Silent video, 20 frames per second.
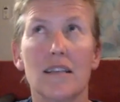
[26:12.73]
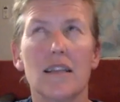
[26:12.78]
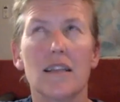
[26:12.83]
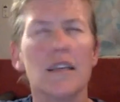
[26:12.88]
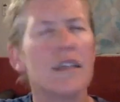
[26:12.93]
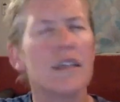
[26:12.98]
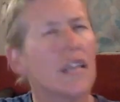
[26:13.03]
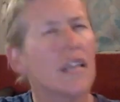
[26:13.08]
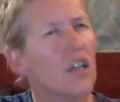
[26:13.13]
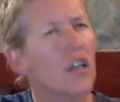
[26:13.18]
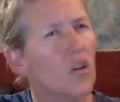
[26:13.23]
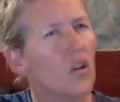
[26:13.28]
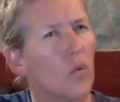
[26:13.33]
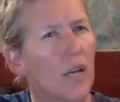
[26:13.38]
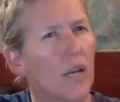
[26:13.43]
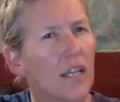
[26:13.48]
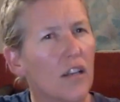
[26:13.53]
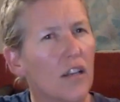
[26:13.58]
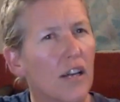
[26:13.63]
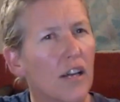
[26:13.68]
I think they got a
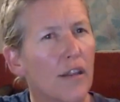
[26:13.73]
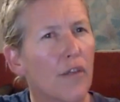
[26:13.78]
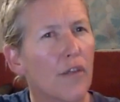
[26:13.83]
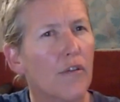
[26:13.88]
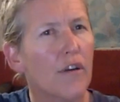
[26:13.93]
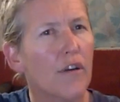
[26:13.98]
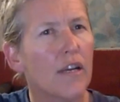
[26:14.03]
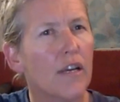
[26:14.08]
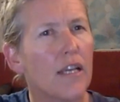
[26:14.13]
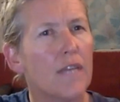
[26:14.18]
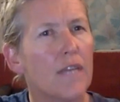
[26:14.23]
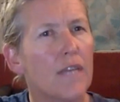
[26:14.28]
193